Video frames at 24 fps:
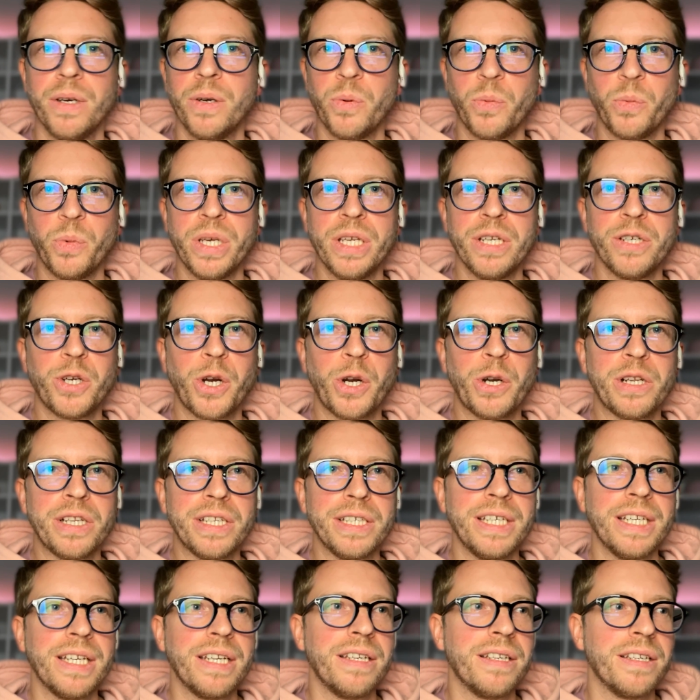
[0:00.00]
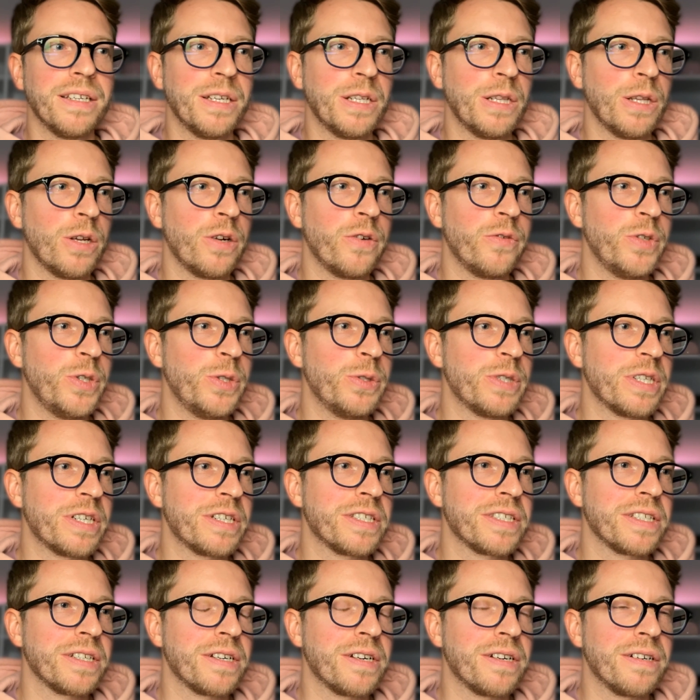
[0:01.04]
we internally and a lot of
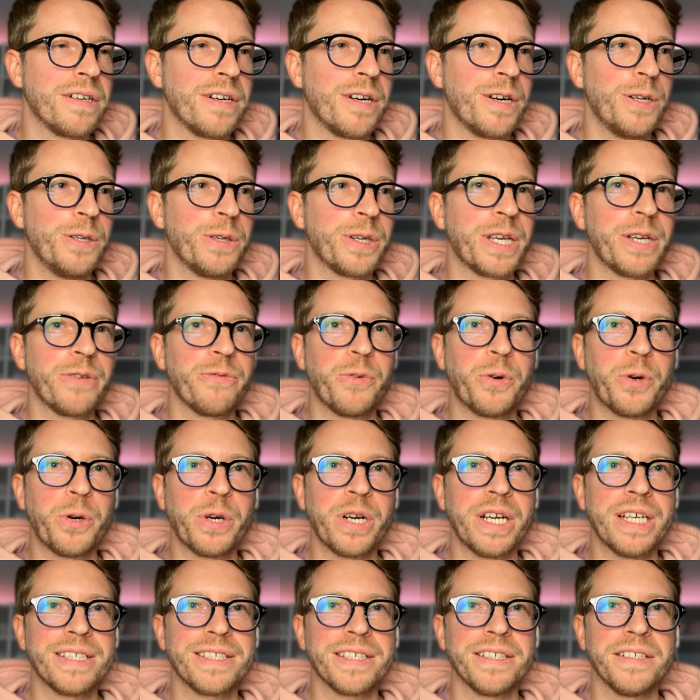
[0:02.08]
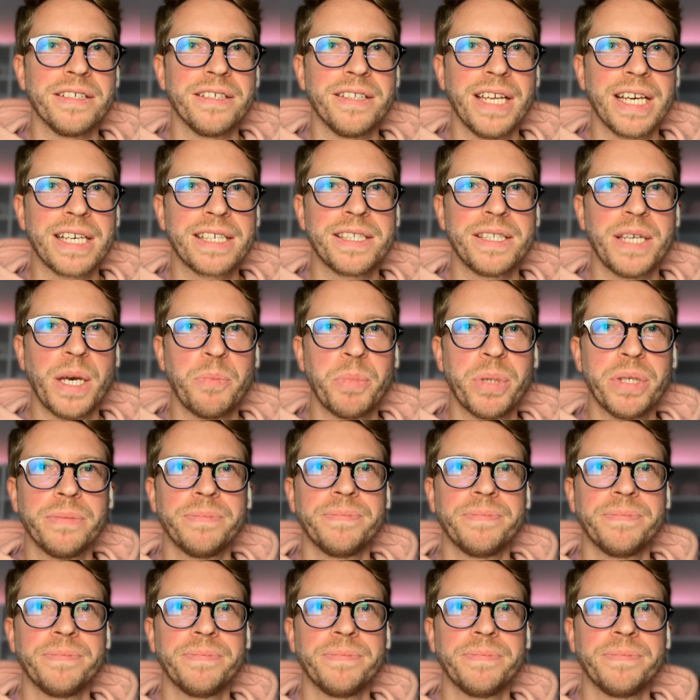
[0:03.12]
users are looking for as a next step.